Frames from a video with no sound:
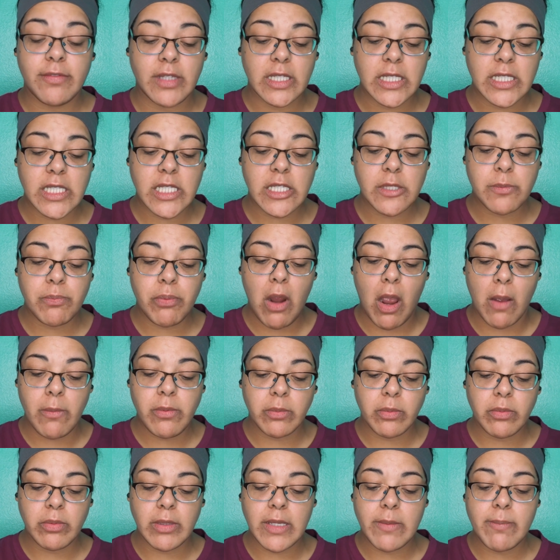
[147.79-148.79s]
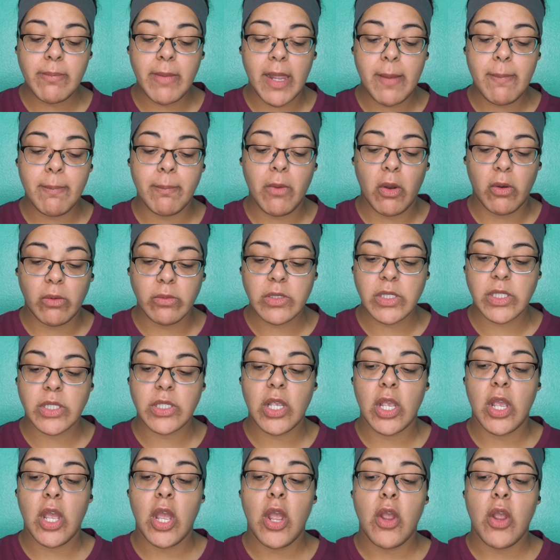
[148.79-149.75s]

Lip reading: This is probably my most